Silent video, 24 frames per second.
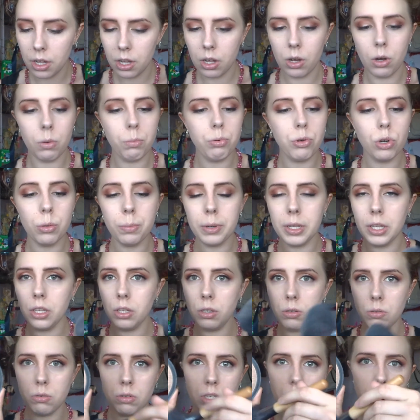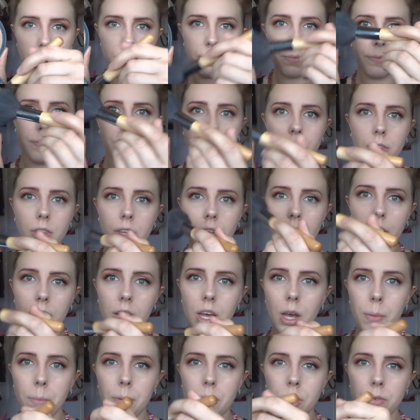I'll probably use a
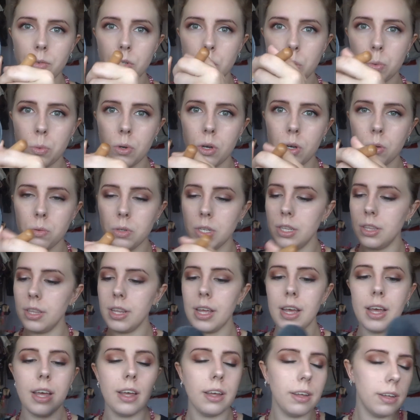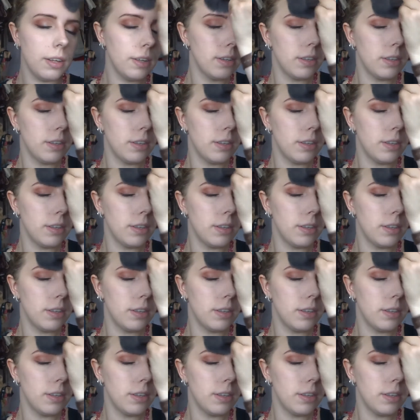couple of swirls in that,